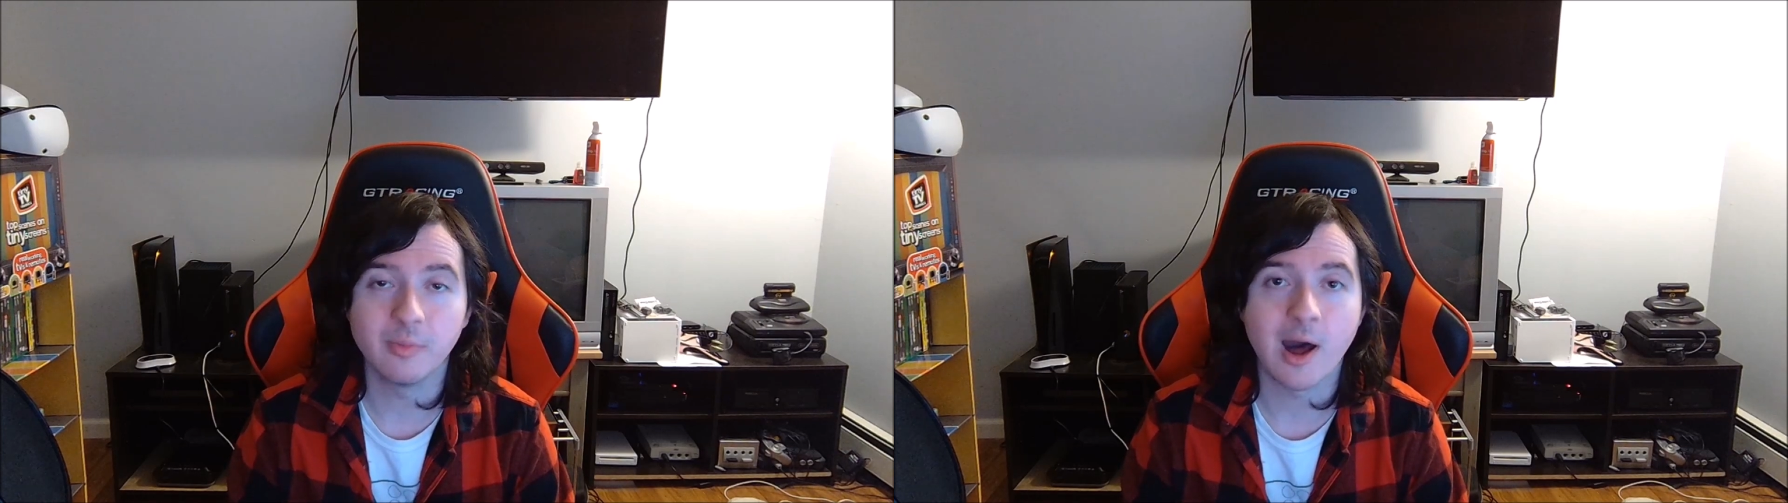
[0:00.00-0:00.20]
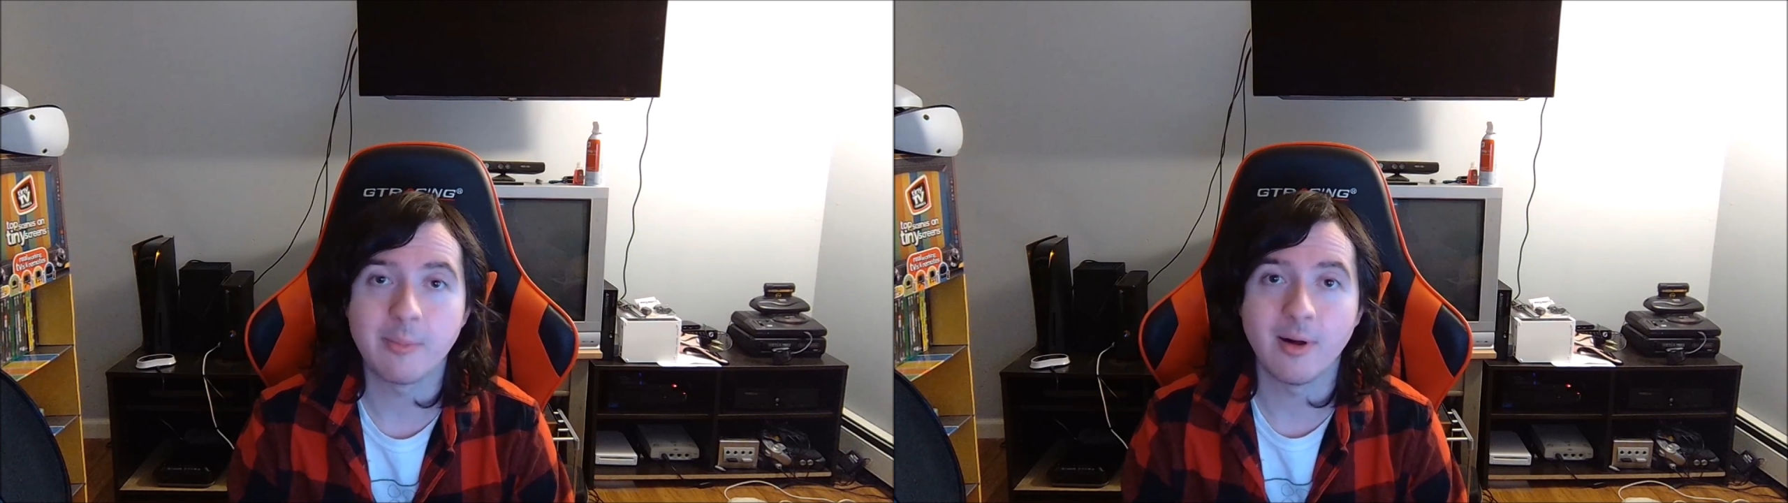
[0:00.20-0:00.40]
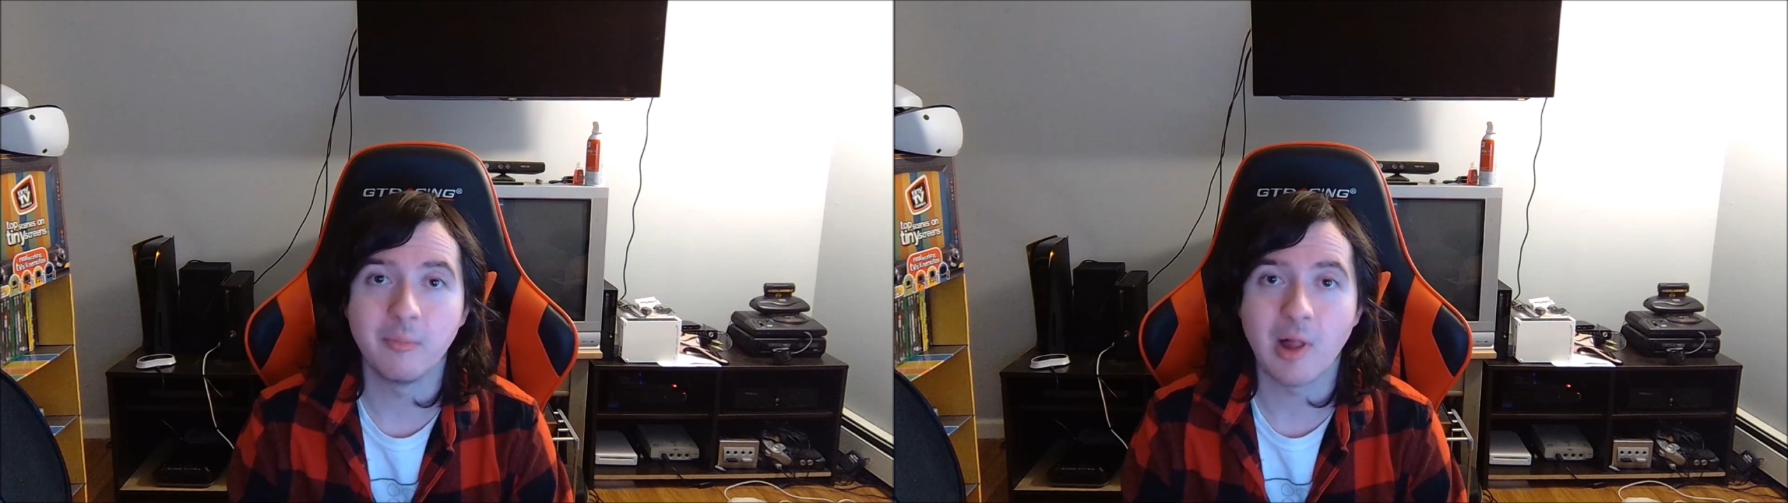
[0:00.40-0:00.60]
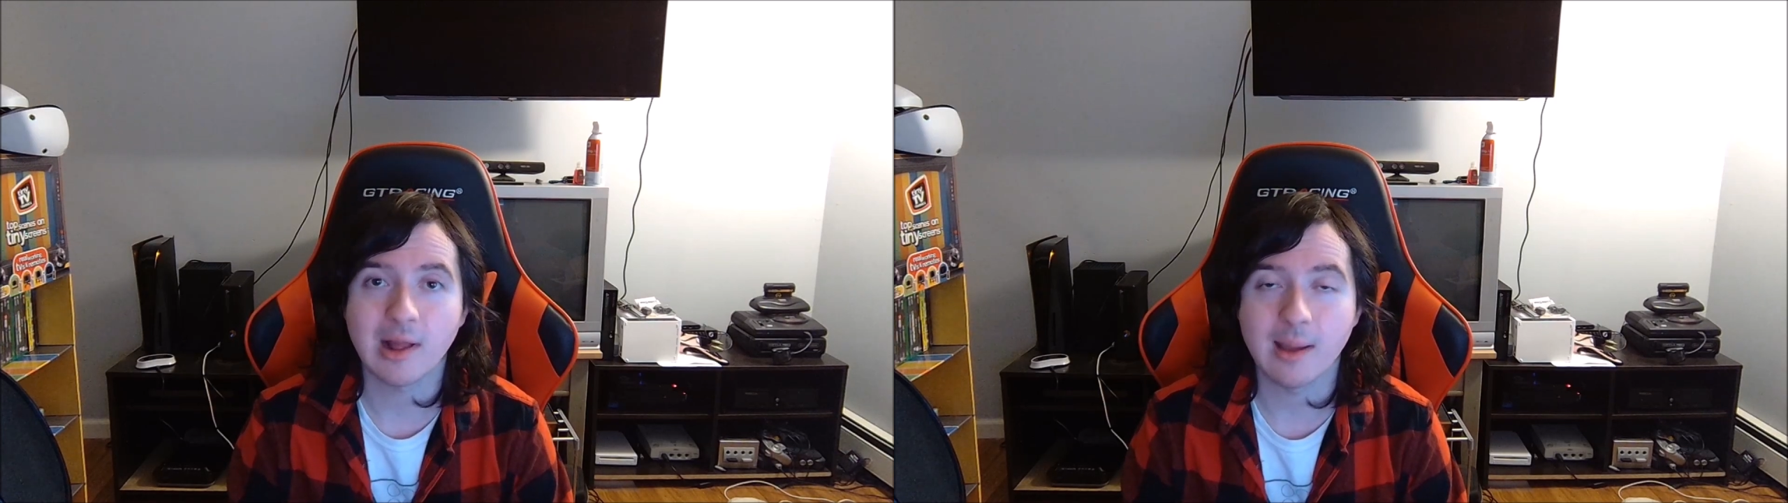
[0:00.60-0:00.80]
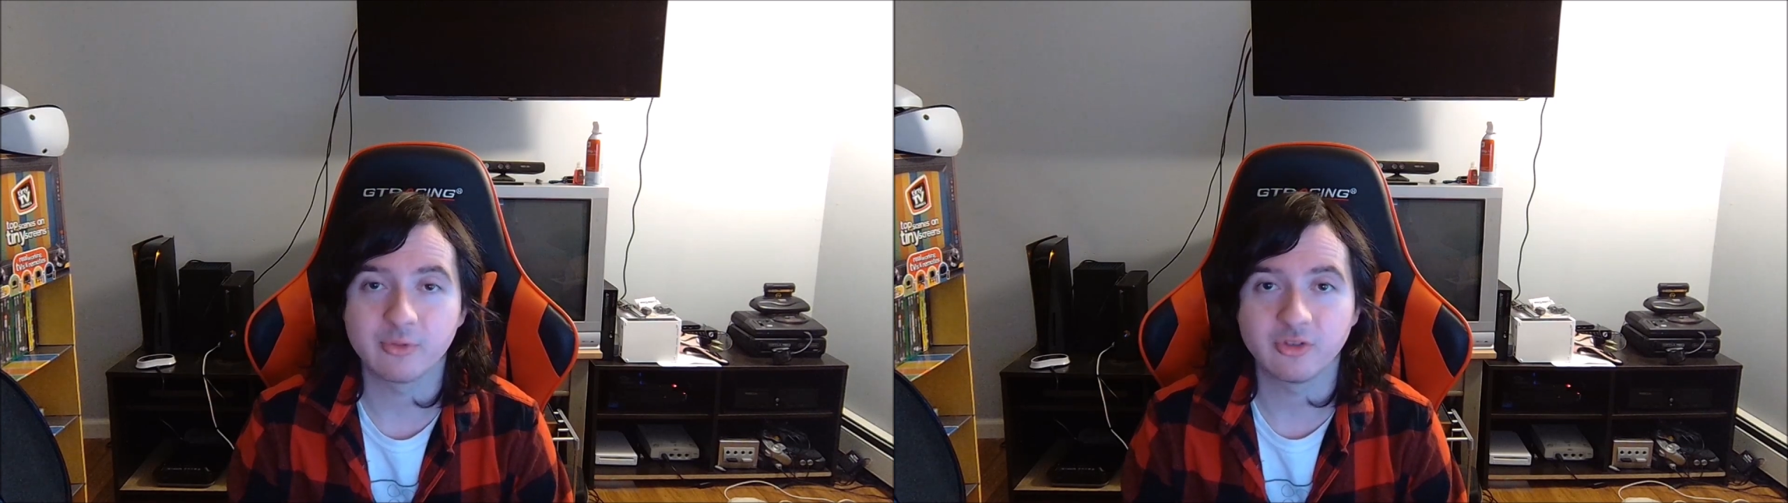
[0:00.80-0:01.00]
hop on
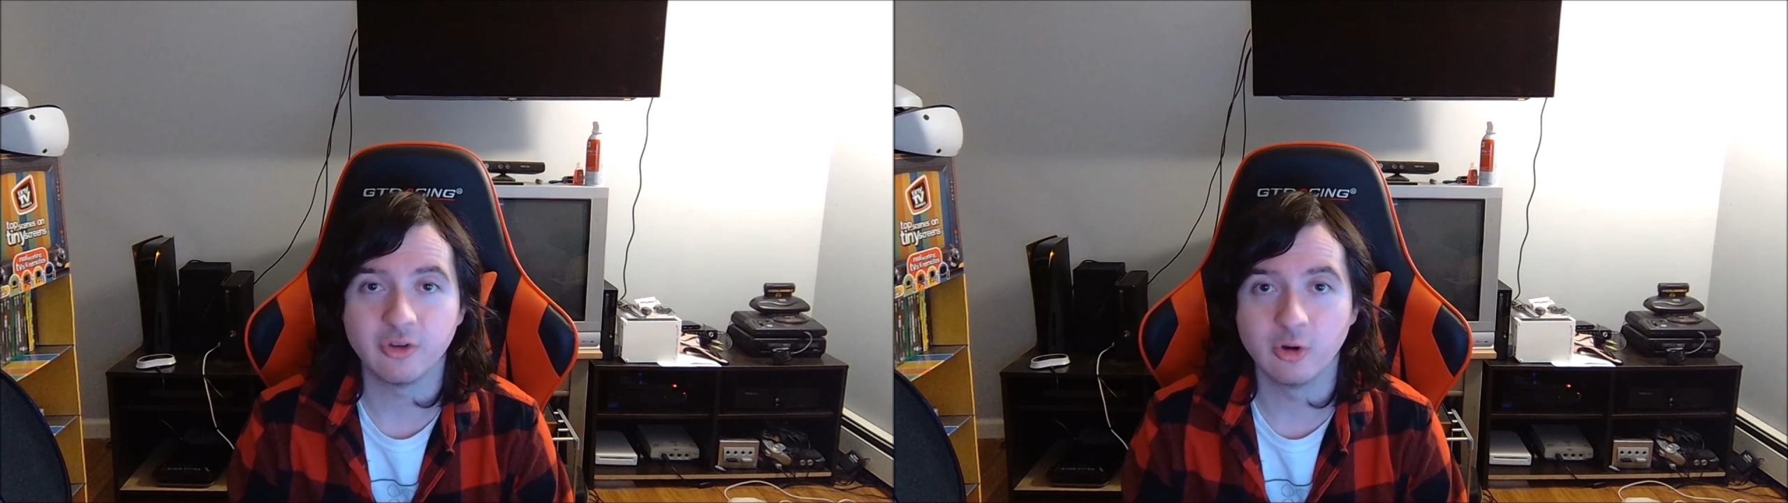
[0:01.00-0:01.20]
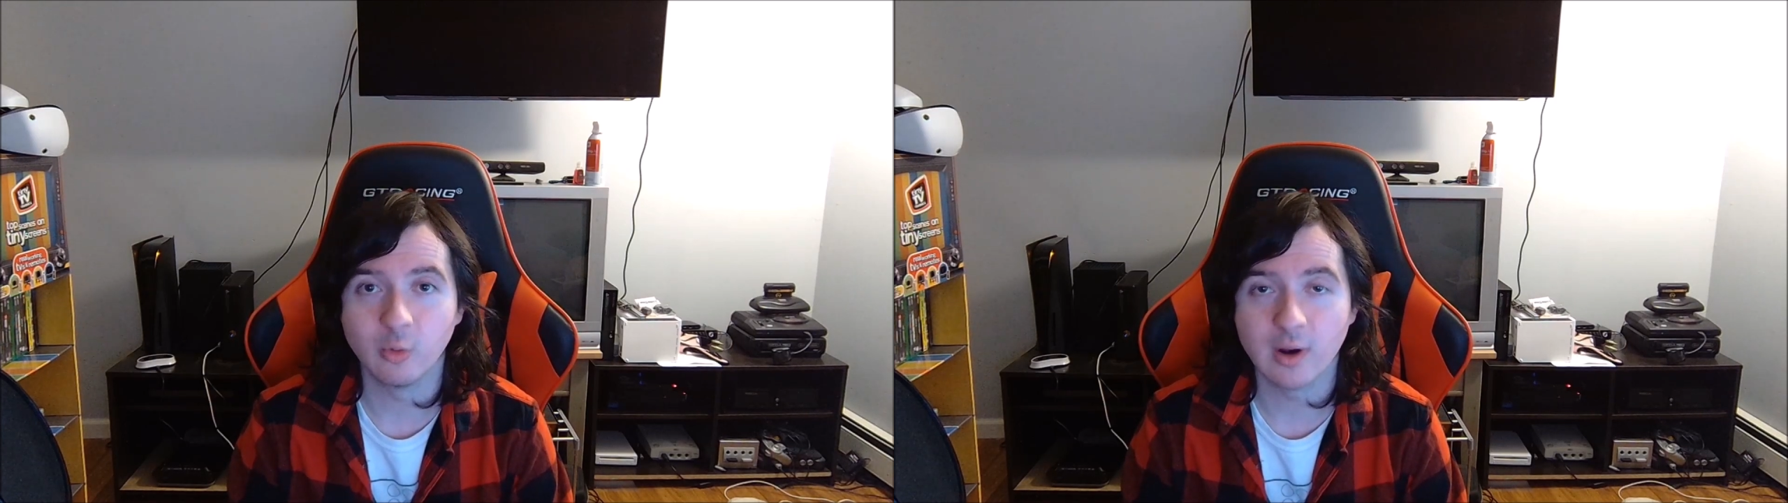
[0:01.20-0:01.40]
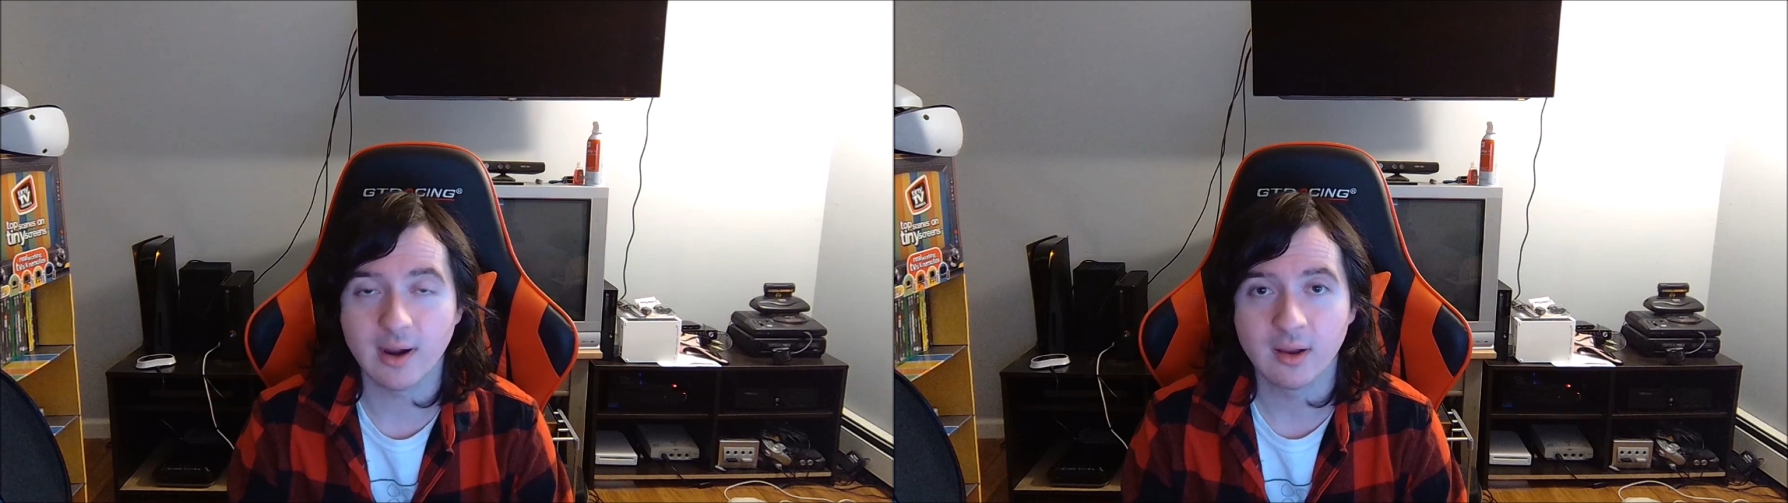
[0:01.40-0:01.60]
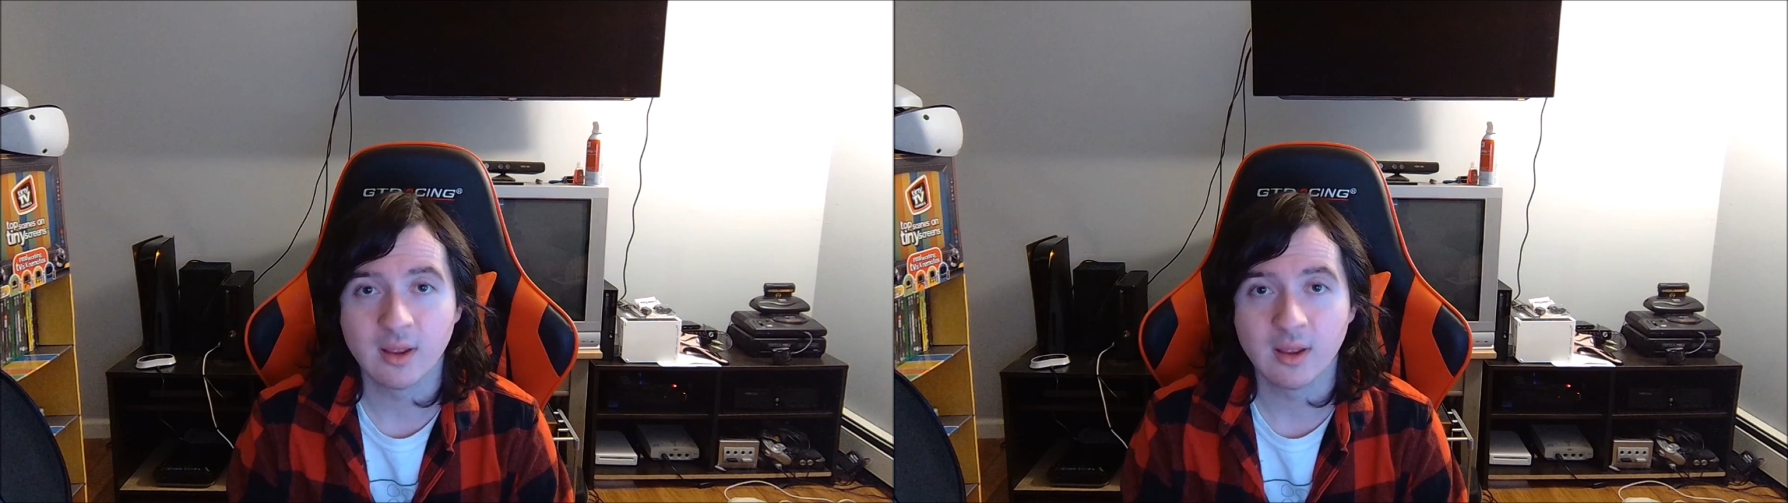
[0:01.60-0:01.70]
Black Ops 2, where